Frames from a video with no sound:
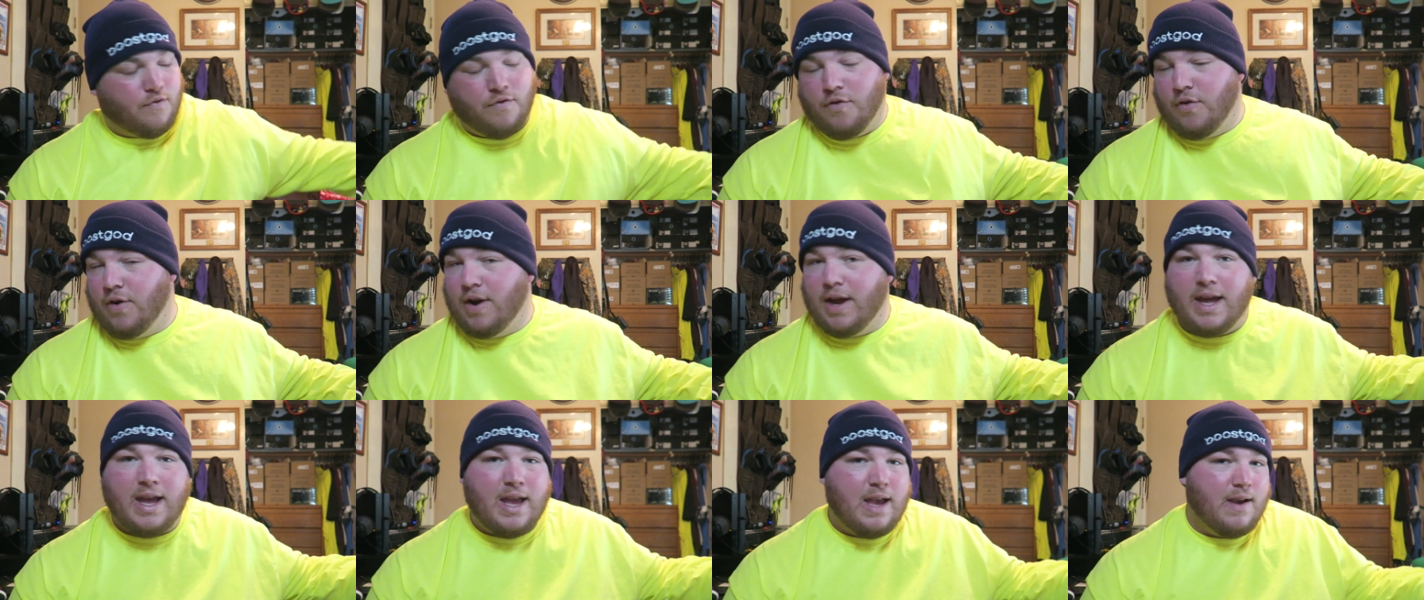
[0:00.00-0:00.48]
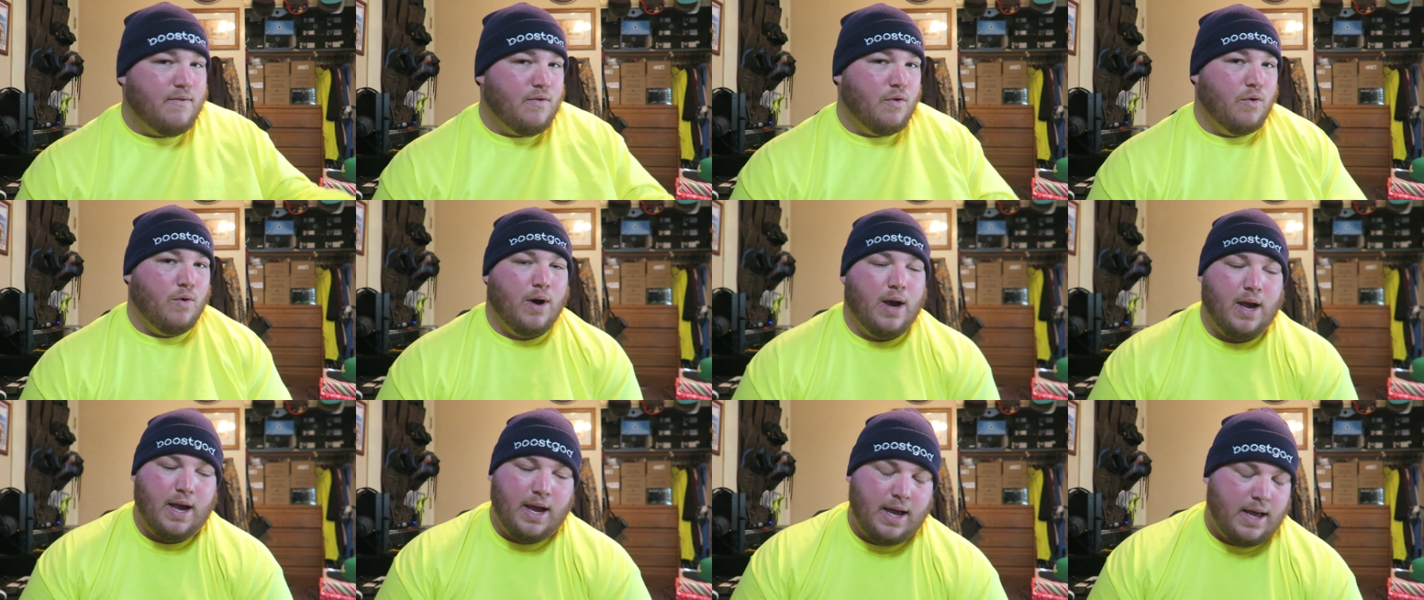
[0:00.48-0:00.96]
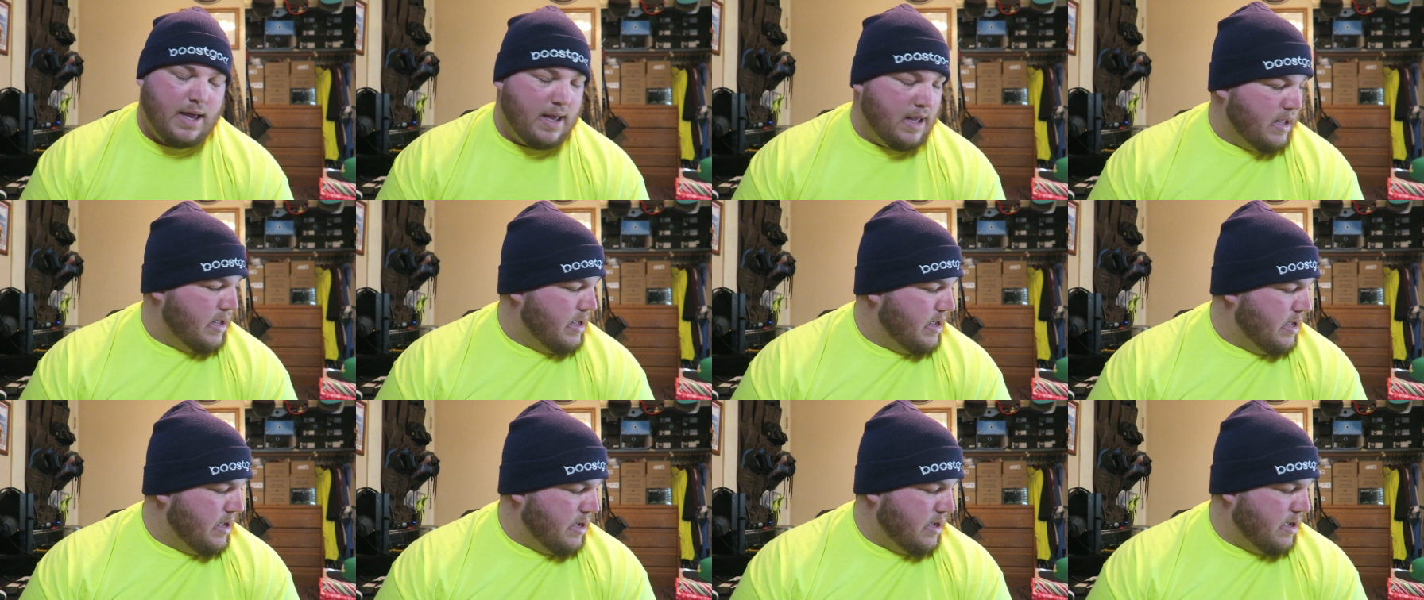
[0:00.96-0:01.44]
free giveaway
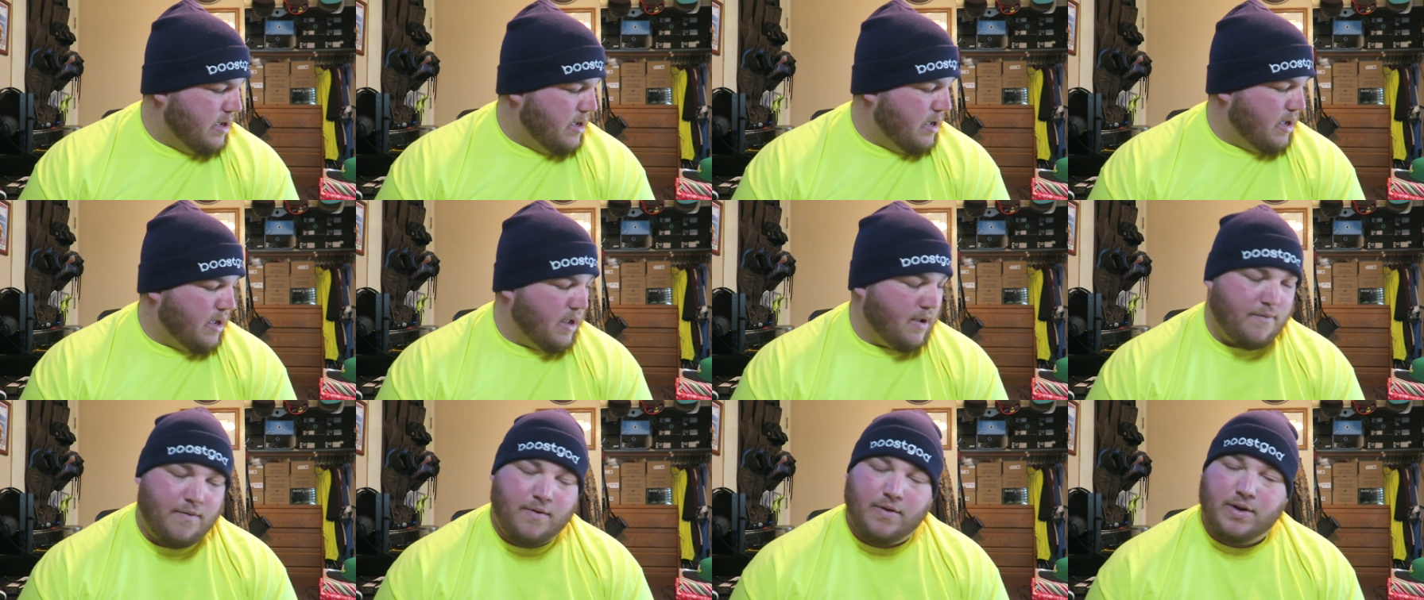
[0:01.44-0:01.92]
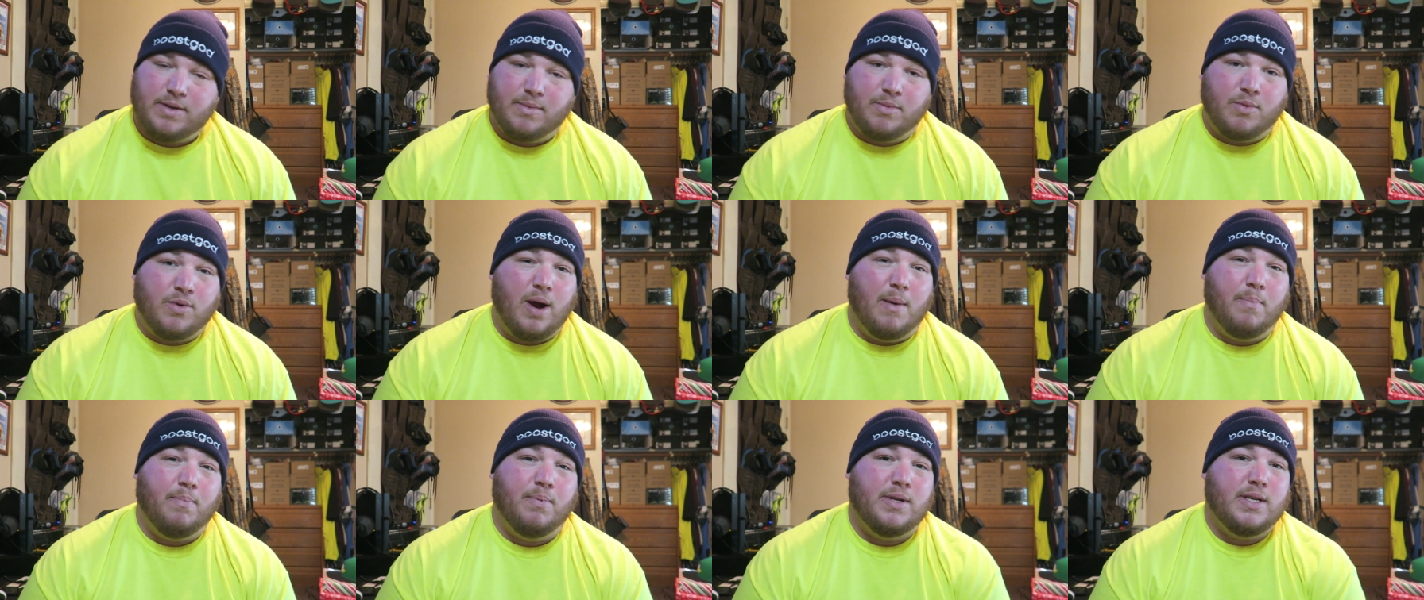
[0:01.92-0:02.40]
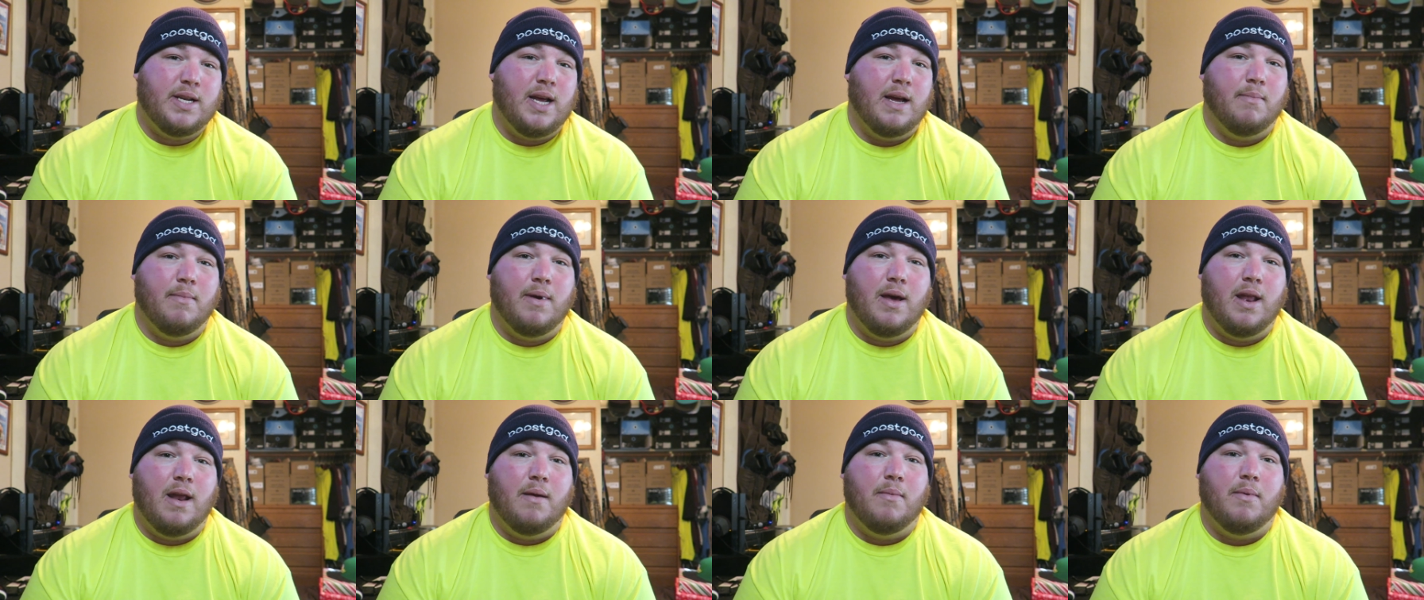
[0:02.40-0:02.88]
for some Crep
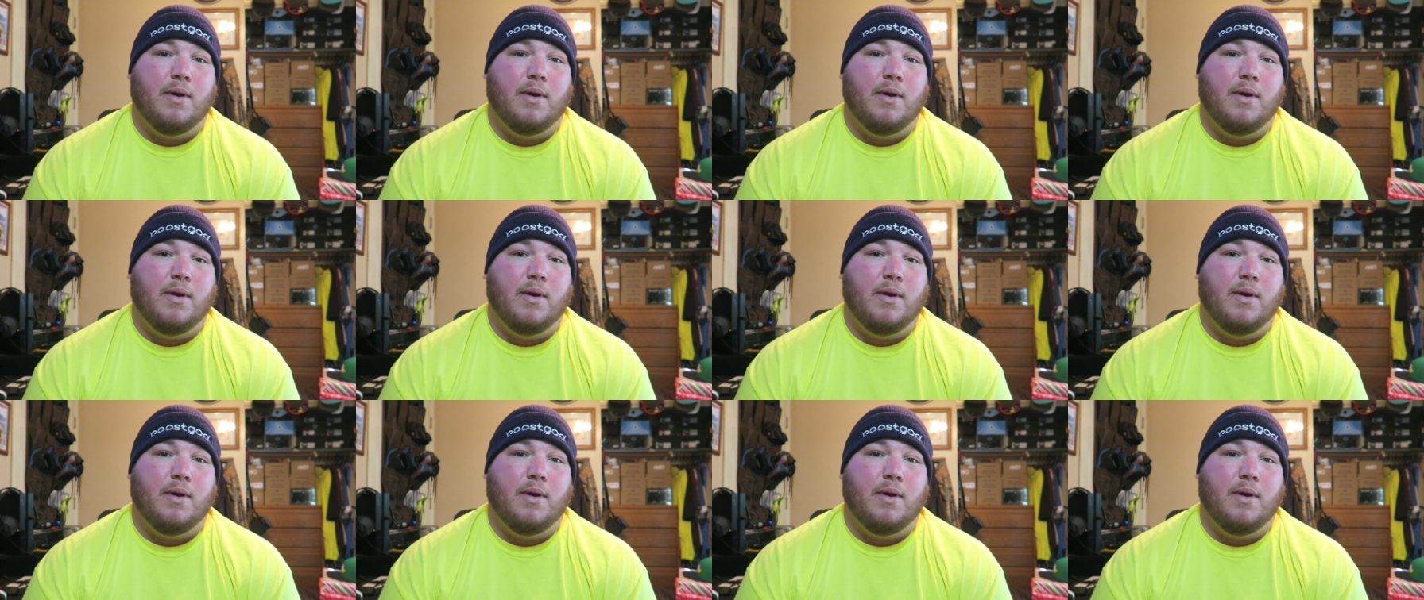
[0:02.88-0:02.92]
Protect, man.